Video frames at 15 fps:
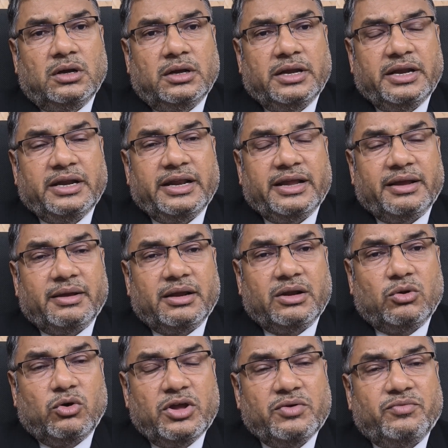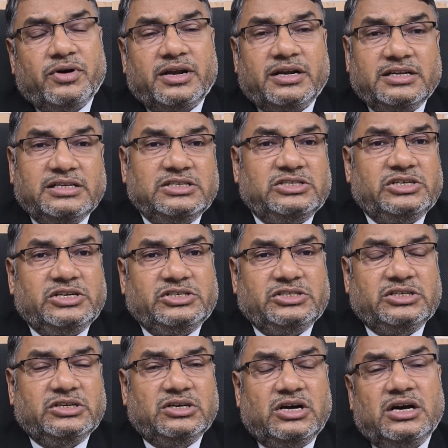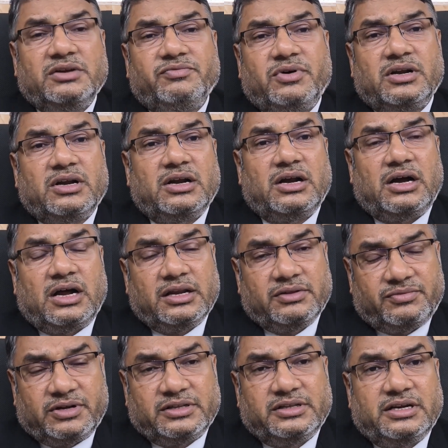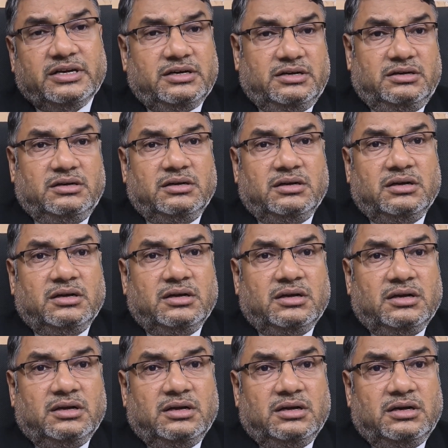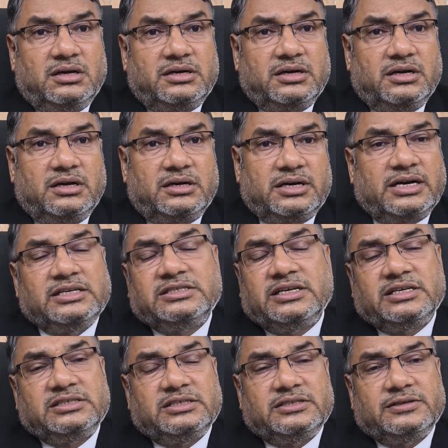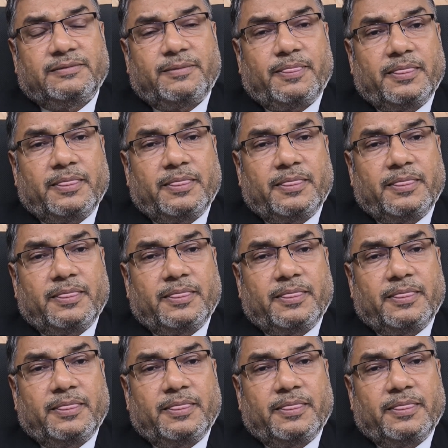in going for a registration or for a further transaction.